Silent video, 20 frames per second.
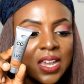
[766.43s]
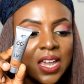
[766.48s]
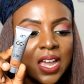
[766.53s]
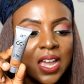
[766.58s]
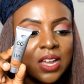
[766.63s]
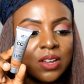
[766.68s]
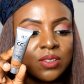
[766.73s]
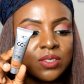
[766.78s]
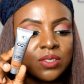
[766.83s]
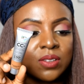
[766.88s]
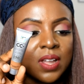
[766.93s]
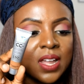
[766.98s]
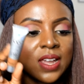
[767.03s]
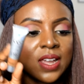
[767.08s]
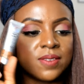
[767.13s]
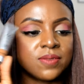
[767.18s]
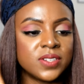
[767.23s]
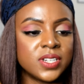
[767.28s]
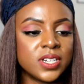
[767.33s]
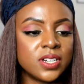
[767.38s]
I also
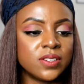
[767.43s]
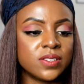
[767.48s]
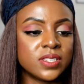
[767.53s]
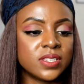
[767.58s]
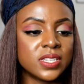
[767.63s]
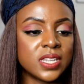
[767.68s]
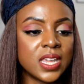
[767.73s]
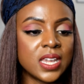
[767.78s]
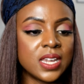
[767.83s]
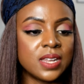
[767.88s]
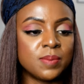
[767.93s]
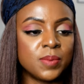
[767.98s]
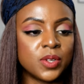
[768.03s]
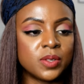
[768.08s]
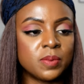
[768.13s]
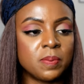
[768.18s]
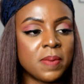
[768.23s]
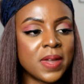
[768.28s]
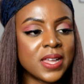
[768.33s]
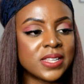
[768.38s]
have their Skin But
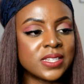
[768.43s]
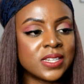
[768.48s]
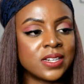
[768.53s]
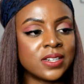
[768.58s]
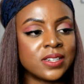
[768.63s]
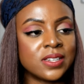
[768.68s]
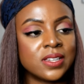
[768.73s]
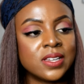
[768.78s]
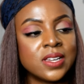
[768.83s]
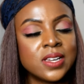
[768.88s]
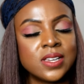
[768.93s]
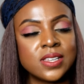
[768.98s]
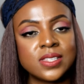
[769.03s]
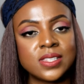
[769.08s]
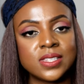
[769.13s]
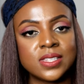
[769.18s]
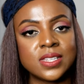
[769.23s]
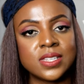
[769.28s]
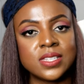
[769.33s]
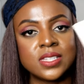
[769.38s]
Better
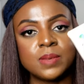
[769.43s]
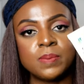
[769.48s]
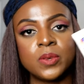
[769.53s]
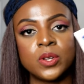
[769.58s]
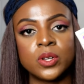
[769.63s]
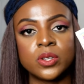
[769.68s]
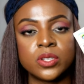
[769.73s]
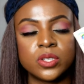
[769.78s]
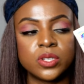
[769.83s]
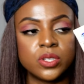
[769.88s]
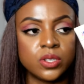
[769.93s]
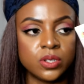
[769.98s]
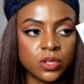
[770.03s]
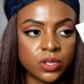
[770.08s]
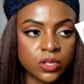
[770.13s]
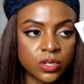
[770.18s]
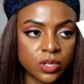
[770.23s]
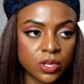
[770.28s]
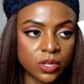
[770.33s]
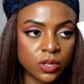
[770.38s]
CC Plus
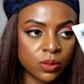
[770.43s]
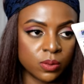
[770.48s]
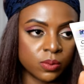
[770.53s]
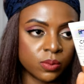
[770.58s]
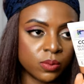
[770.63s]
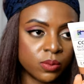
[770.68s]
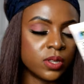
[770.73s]
Nude Glow.